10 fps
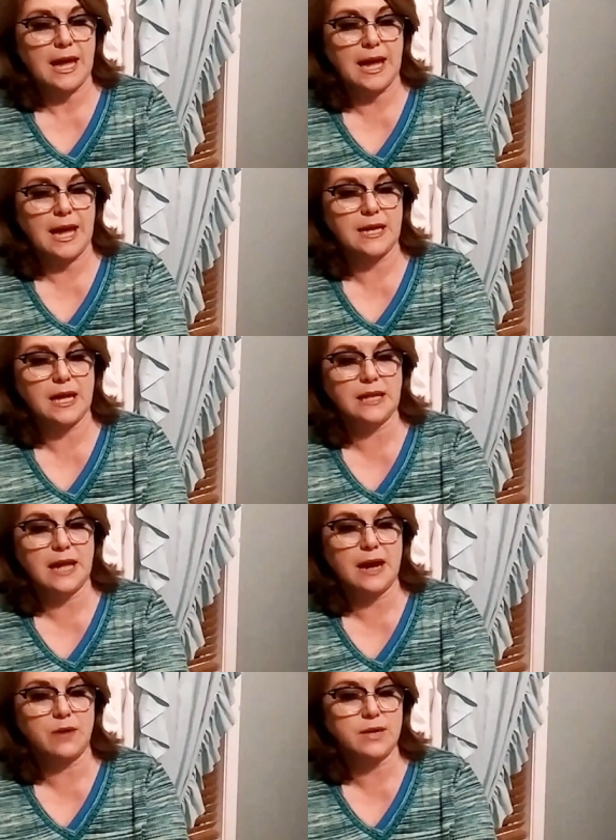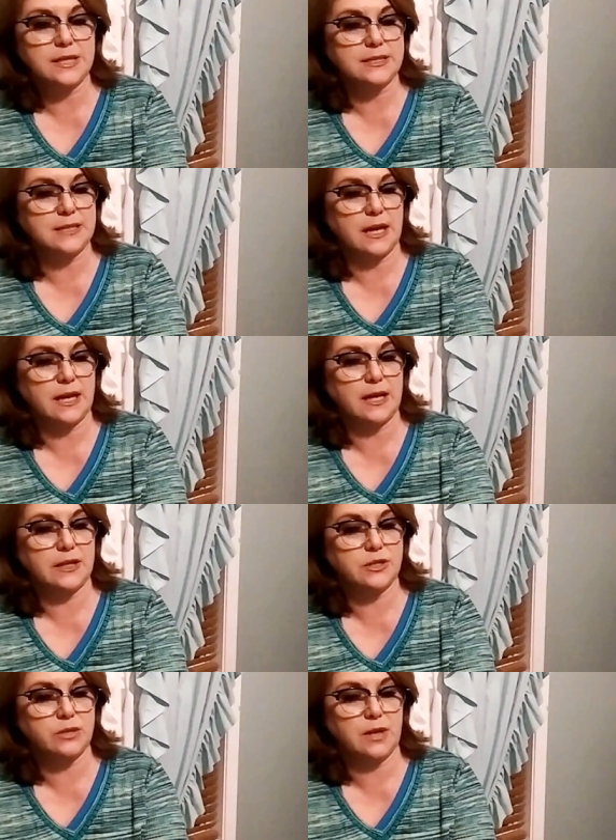and allow his
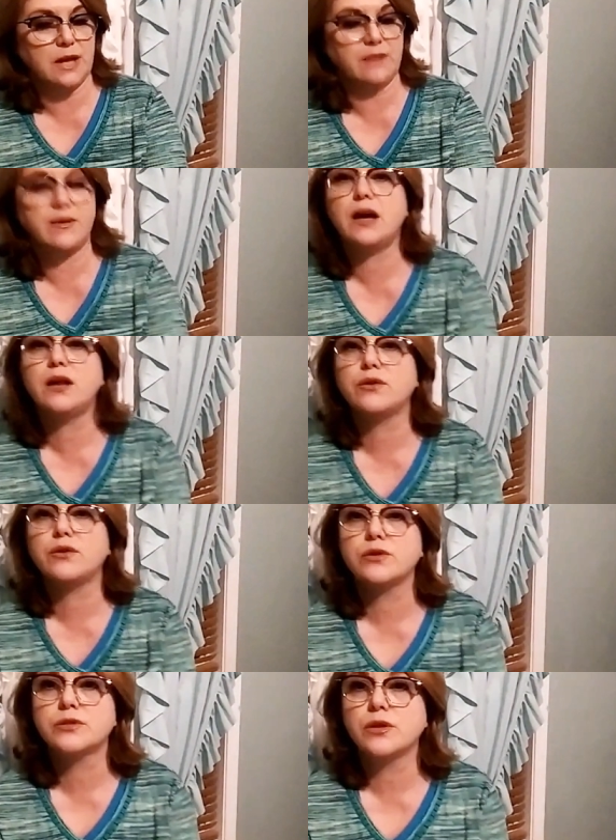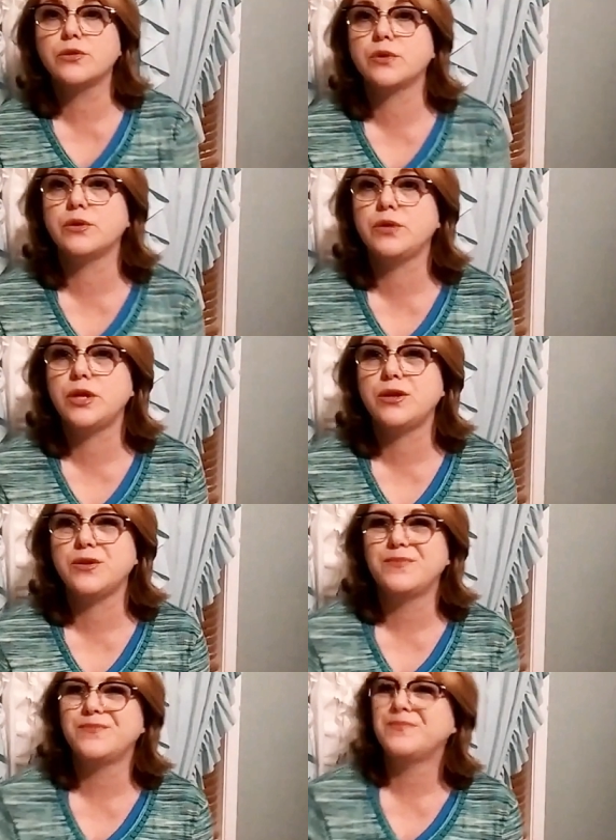Son to love others through
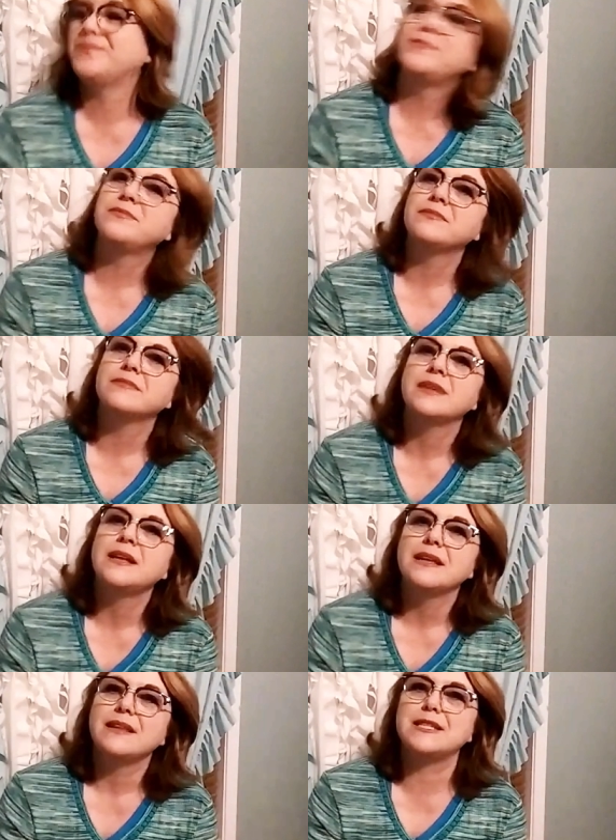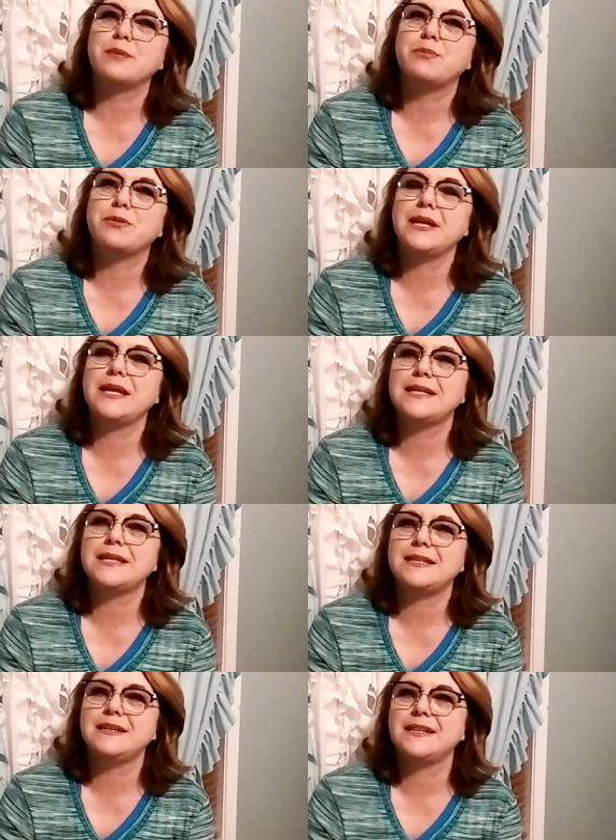you. That's a pretty
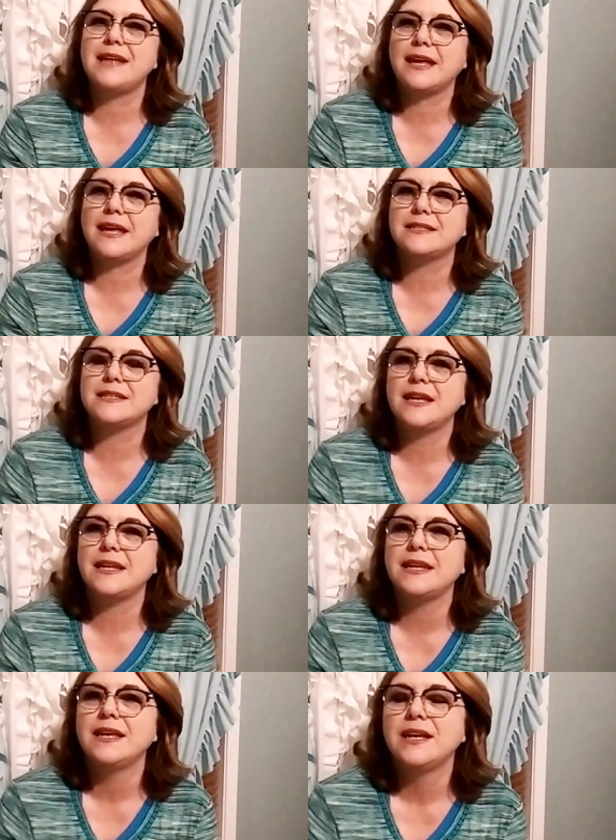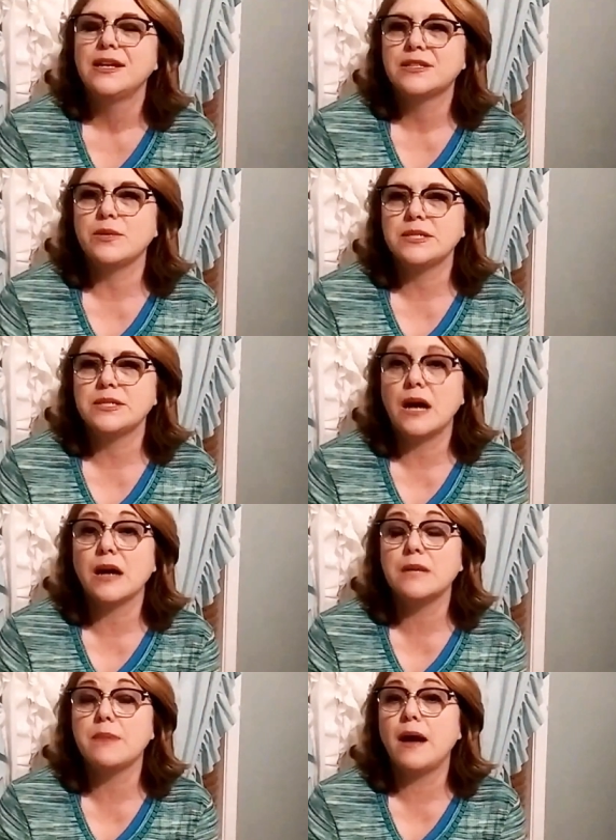lesson today, isn't it? So it's
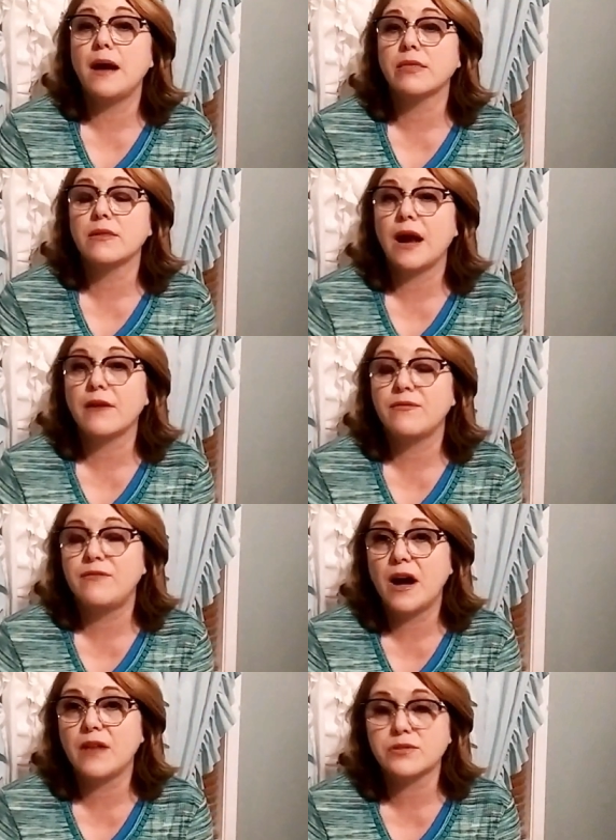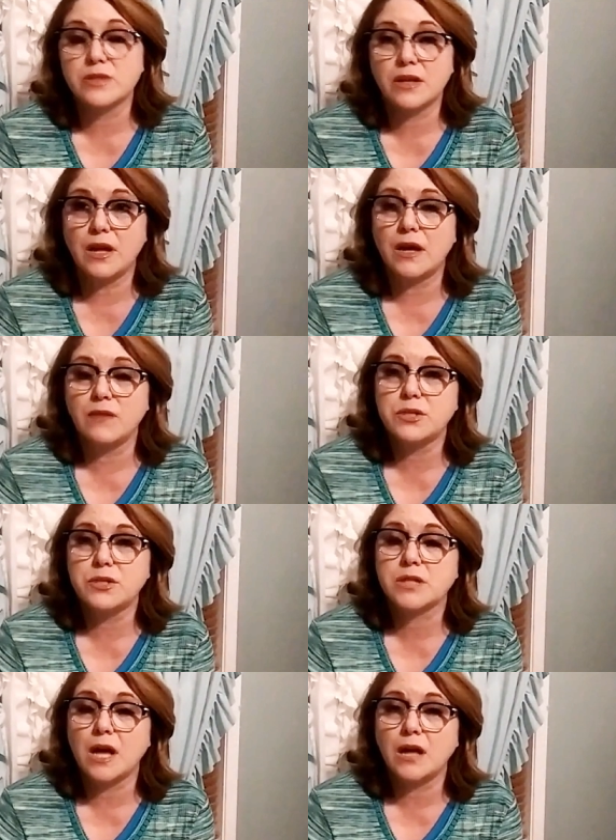talking about our Father's love,
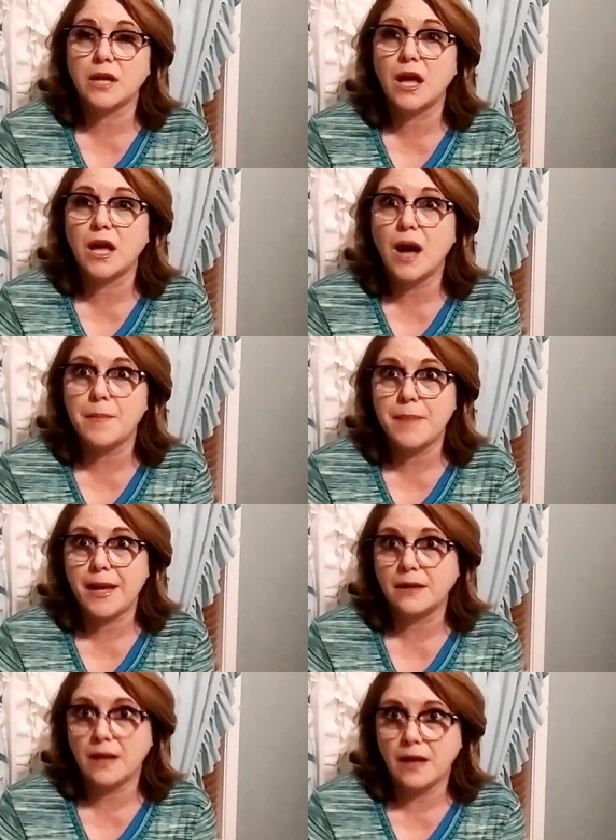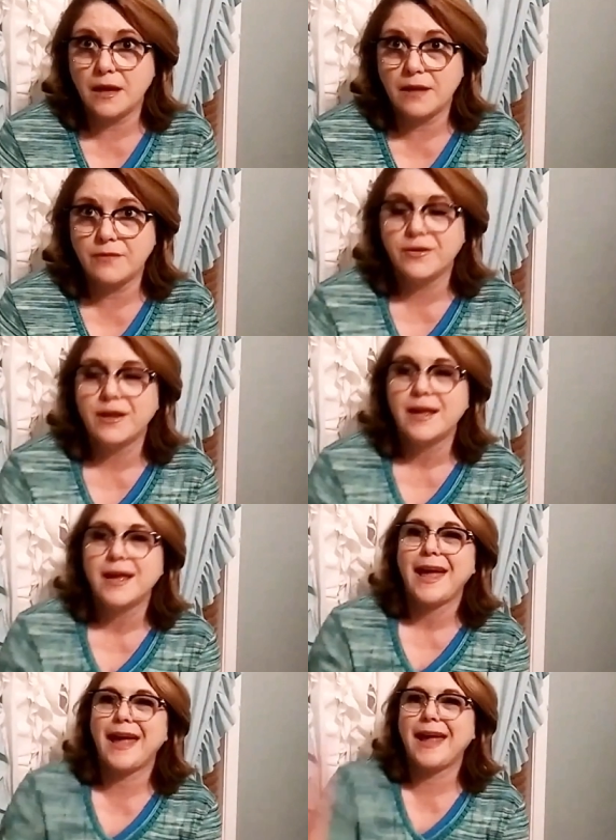which is called agape love.
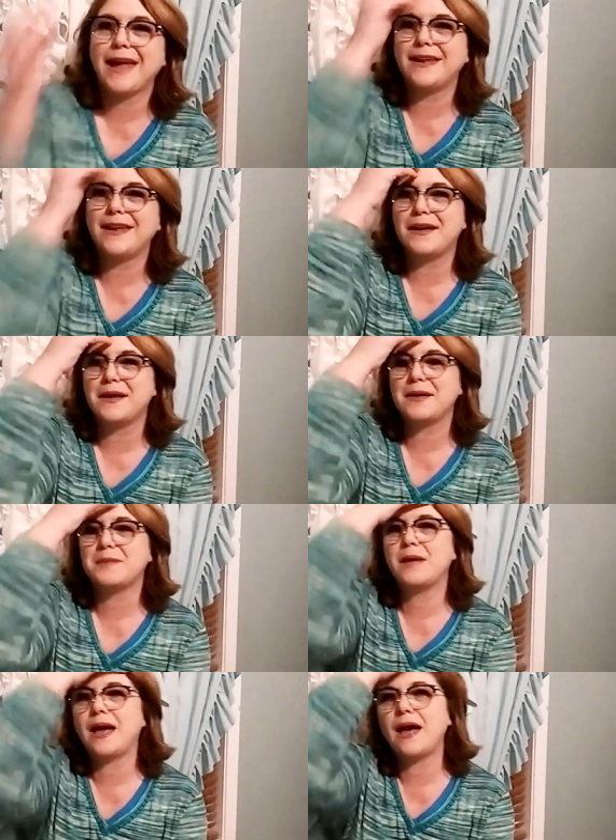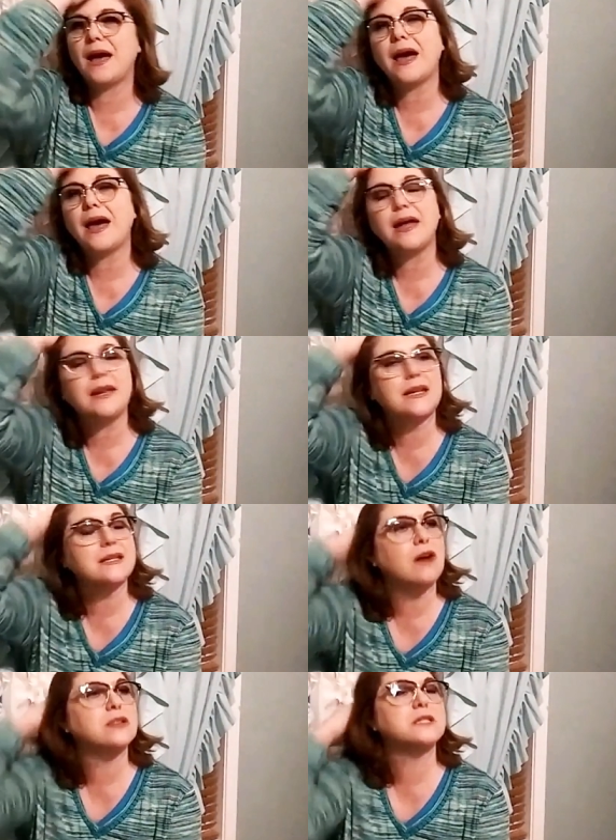And, um, and it talks